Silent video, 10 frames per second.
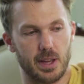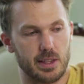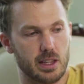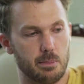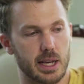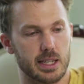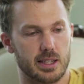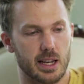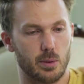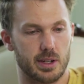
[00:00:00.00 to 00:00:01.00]
I think the biggest
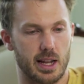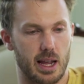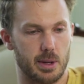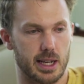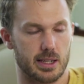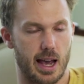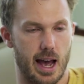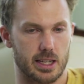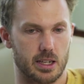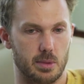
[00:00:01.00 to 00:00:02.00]
thing with naming is it
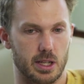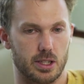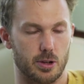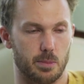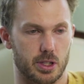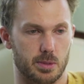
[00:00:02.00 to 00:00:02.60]
has to be super